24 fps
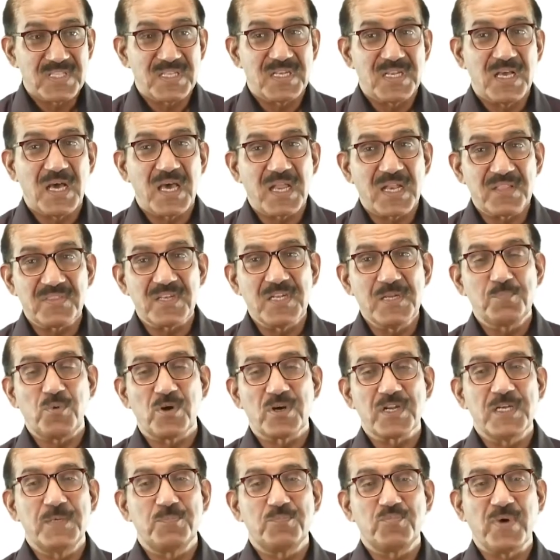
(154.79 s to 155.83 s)
Then another
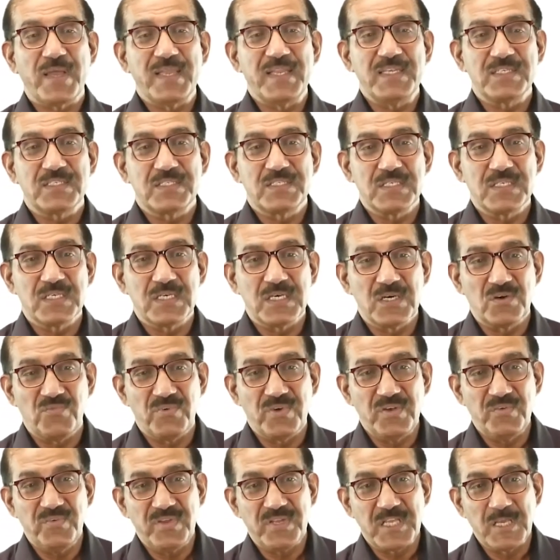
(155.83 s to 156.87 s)
important point
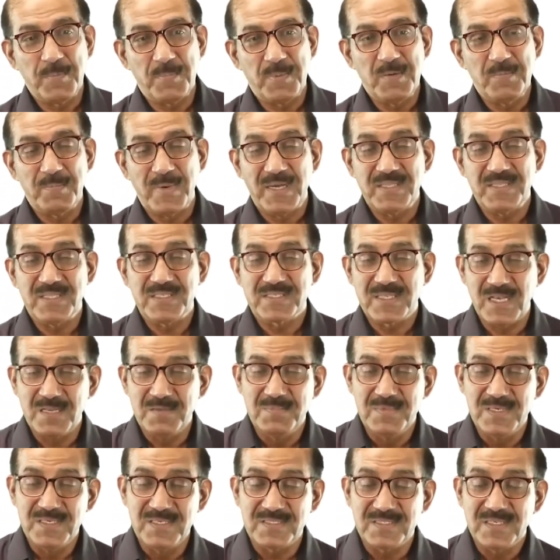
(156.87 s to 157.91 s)
when we keep in mind the
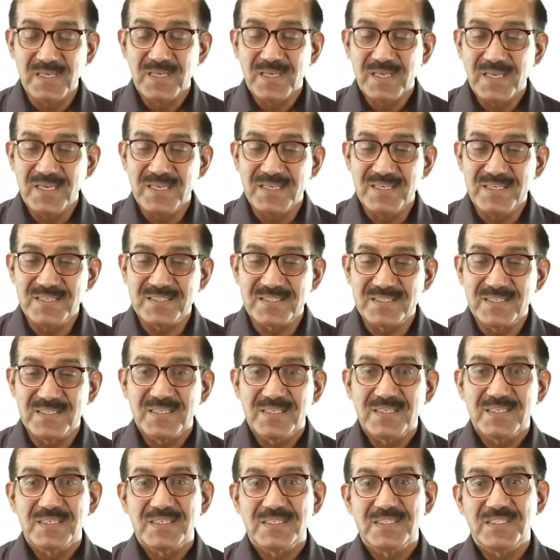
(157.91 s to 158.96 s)
syllabus is
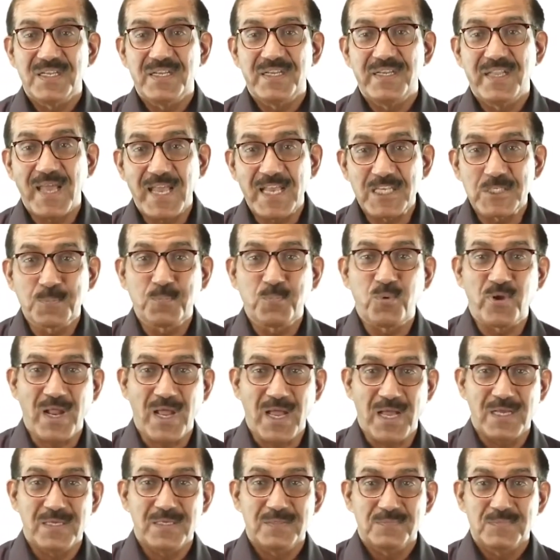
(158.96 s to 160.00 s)
the
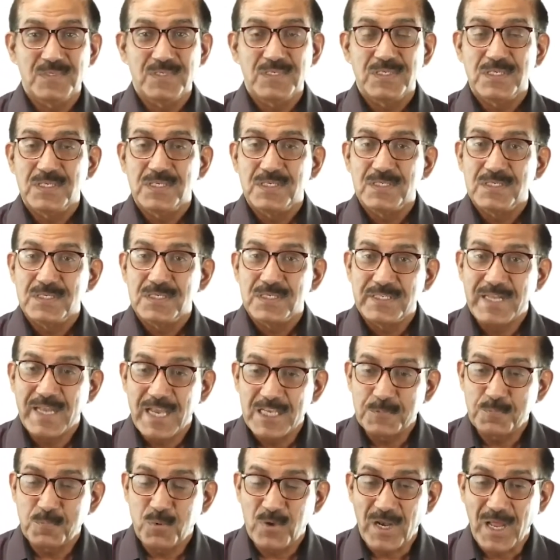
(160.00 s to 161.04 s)
diaspora.
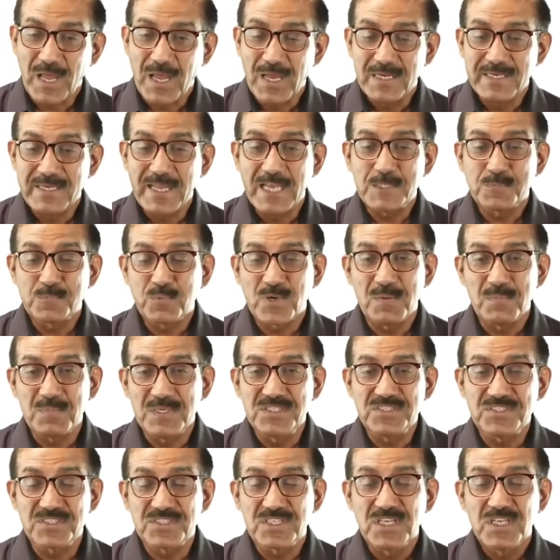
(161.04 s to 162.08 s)

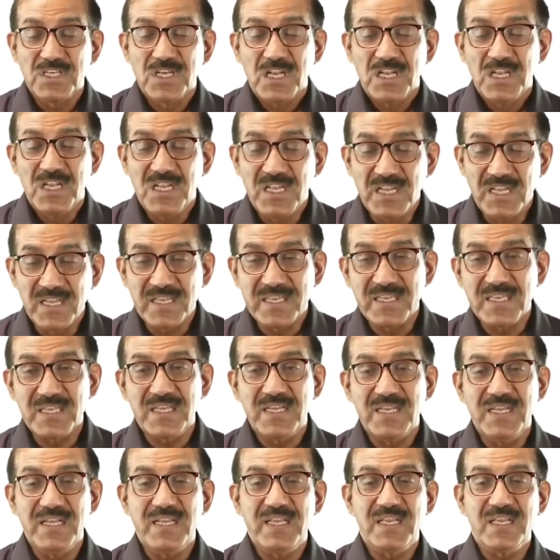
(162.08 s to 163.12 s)
Diaspora means
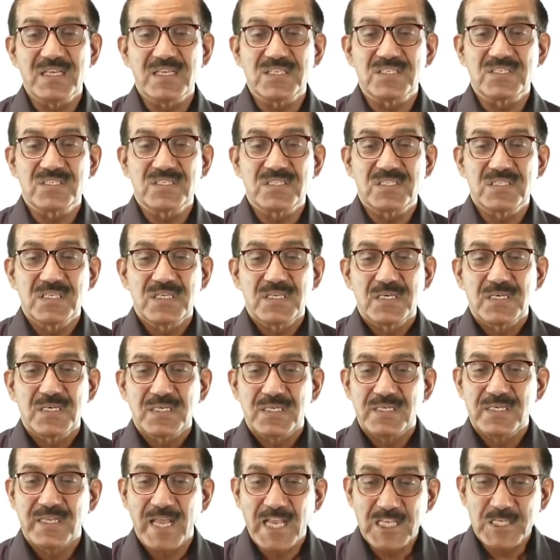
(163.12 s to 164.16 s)
linking India's
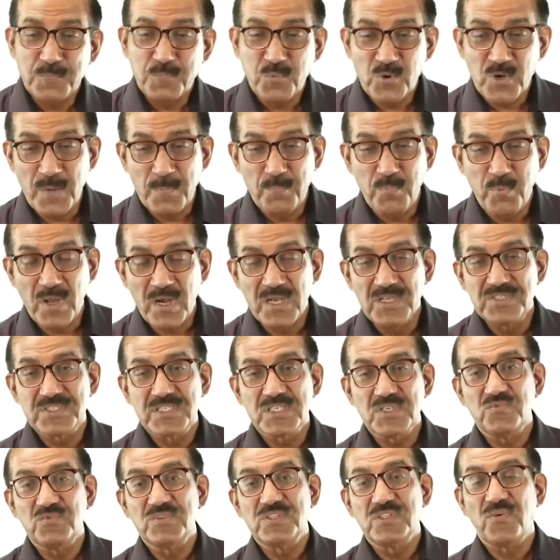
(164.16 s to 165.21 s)
diaspora
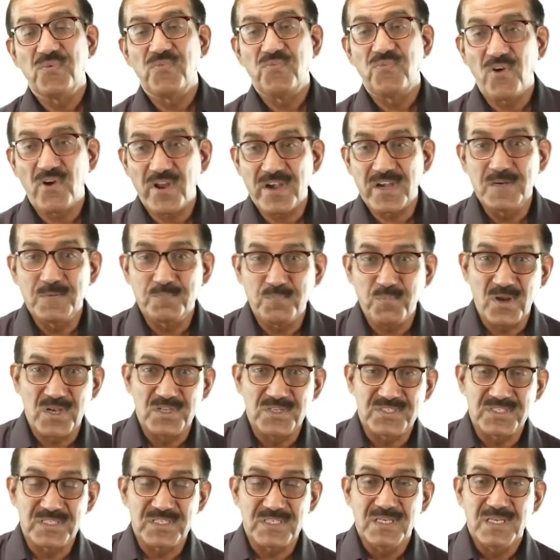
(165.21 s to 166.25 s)
policy with the foreign
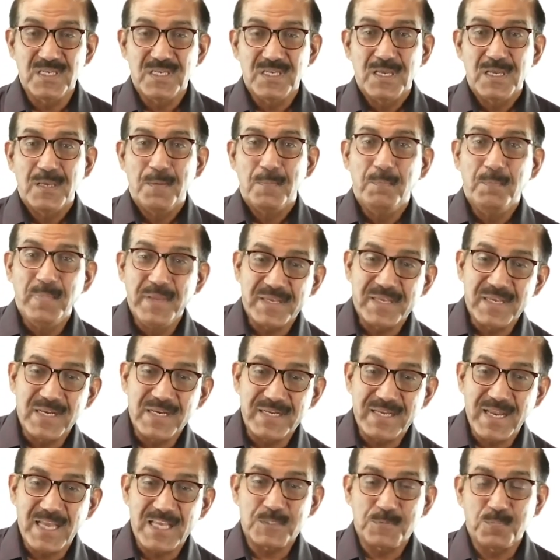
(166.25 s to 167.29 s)
policy,
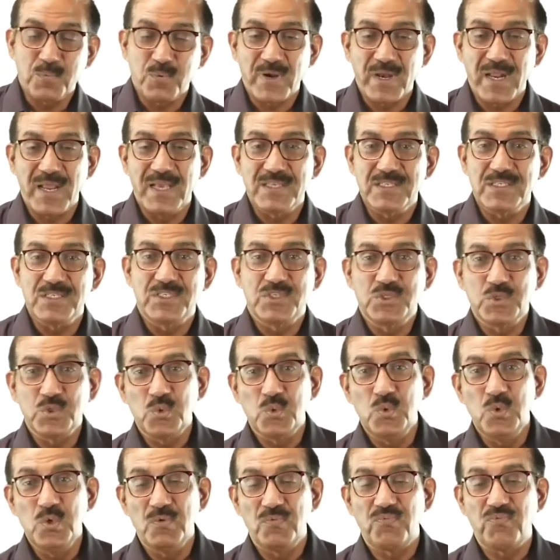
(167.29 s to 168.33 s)
making diaspora as a
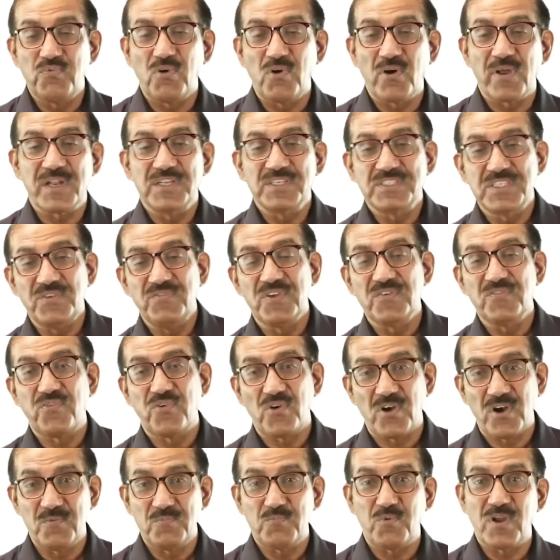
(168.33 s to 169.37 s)
tool for achieving
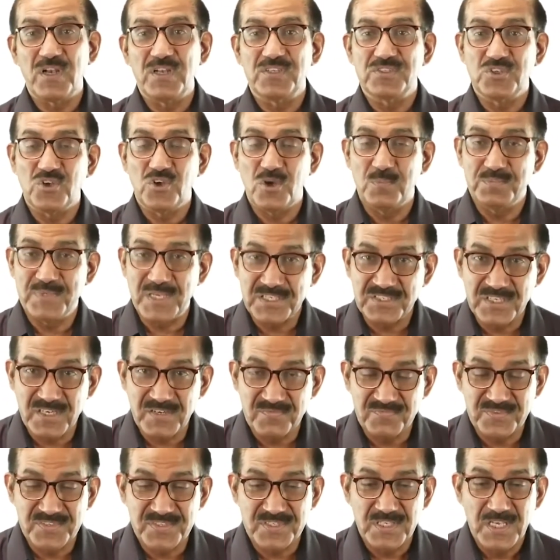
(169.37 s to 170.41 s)
foreign policy
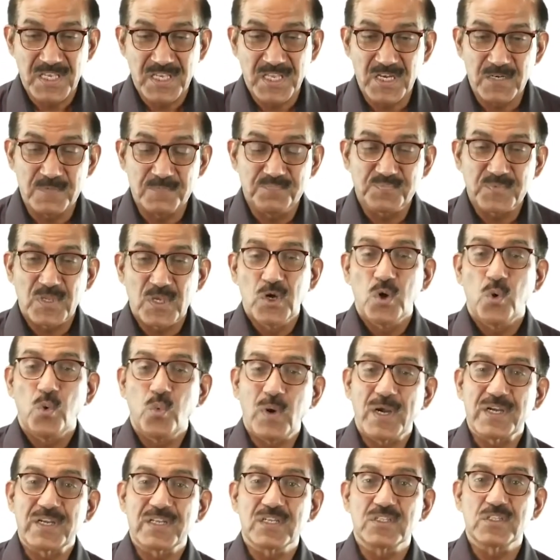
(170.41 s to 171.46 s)
objectives.
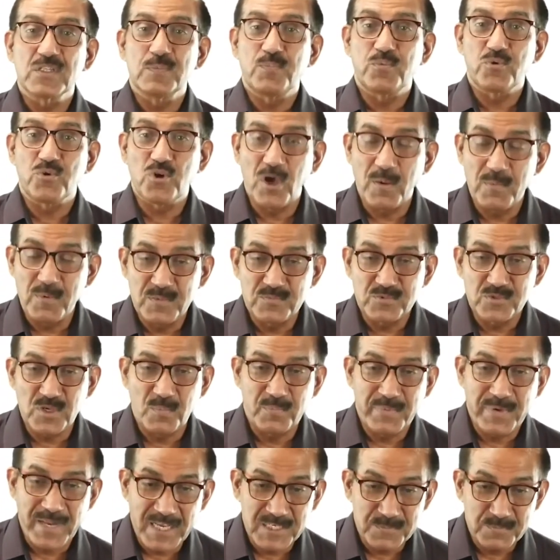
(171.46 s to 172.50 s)
What are the problems
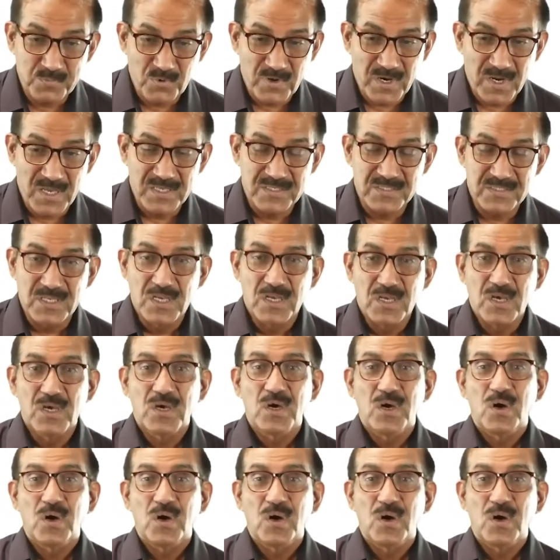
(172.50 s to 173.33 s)
of diasporas?